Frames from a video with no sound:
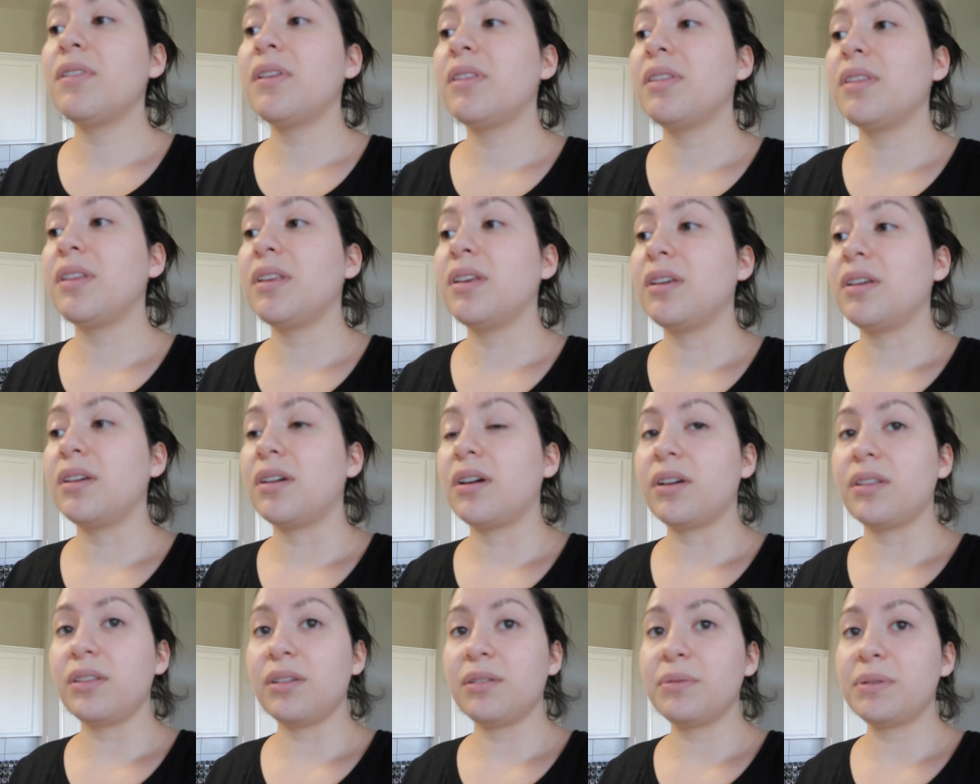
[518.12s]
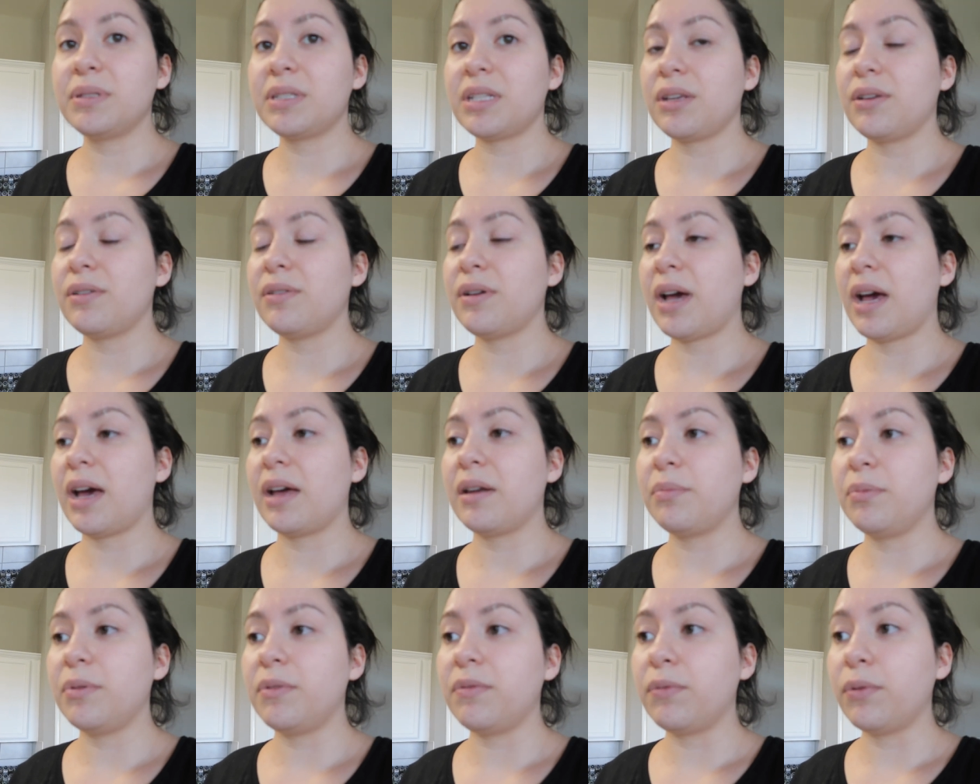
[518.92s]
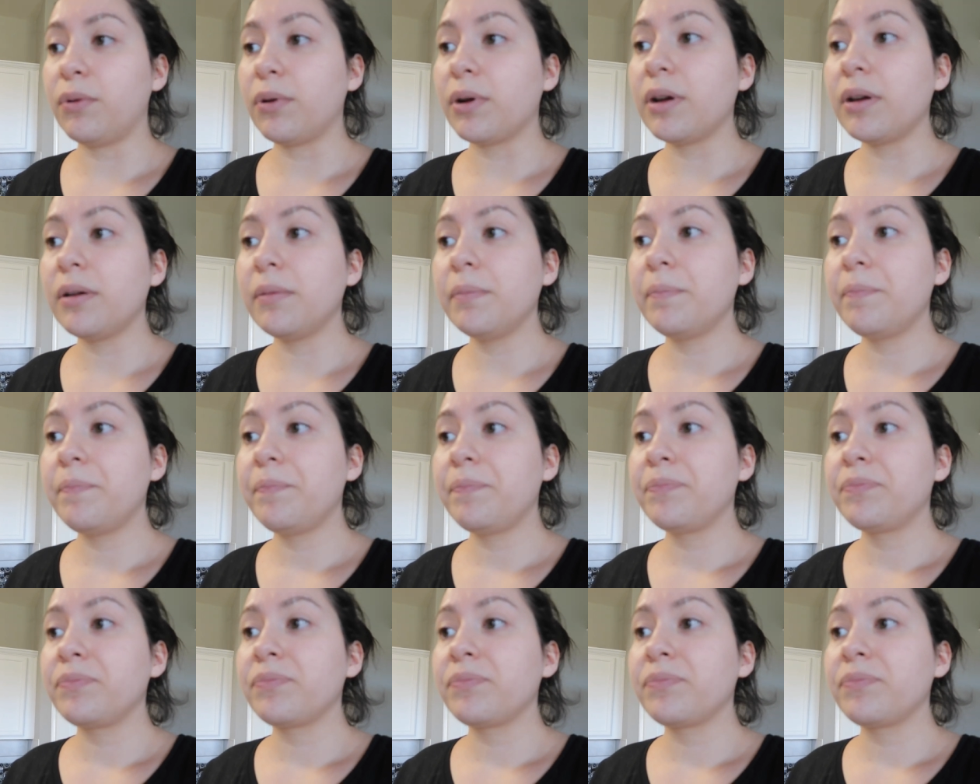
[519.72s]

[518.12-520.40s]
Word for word: than the other ones that you had before.